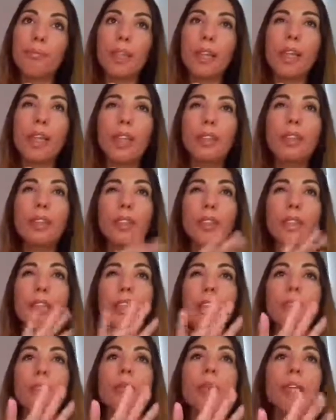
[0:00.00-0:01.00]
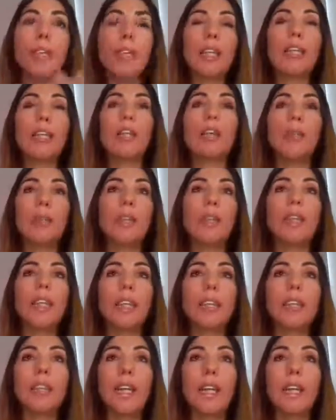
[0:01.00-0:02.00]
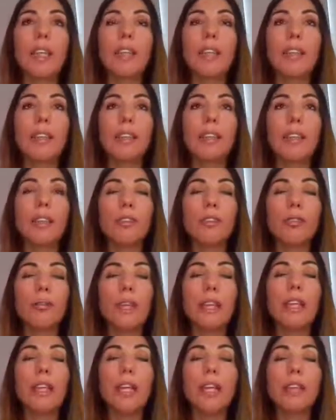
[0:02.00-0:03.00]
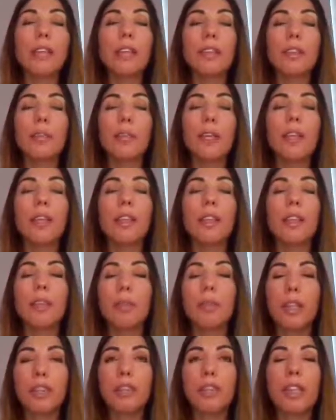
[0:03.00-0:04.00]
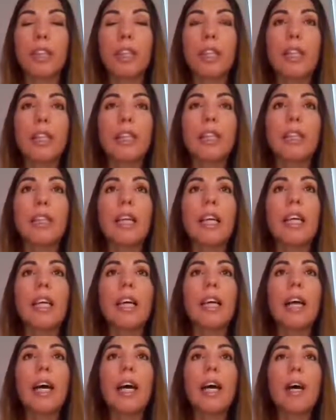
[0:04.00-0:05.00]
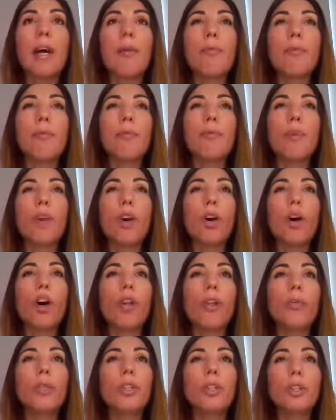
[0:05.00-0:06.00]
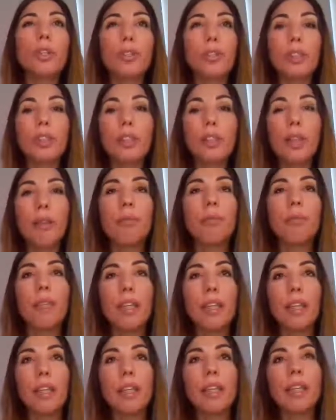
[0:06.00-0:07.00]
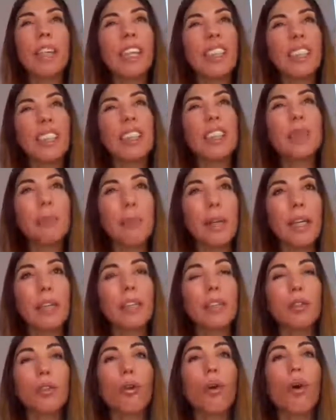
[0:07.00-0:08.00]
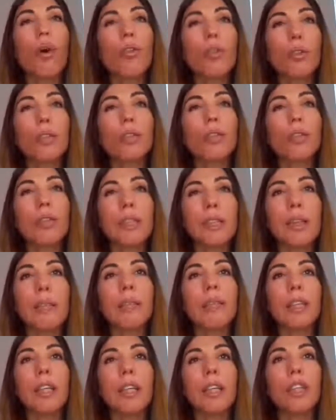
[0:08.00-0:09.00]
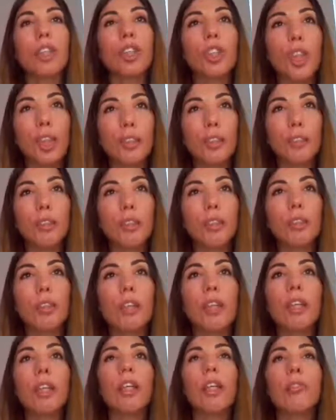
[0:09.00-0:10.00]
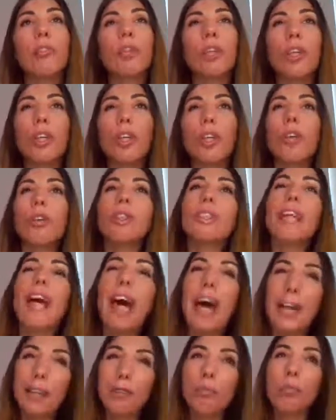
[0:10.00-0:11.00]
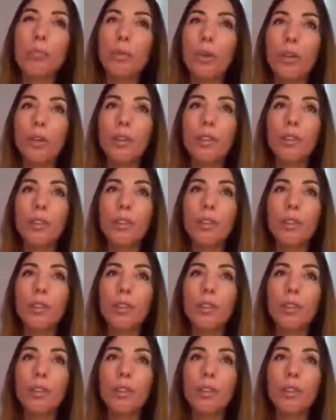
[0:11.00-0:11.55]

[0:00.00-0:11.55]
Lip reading: Okay, so that's the way that I tell to my clients as well and my trainees. Always do something, less is best, so always do something gentle. You can always add more.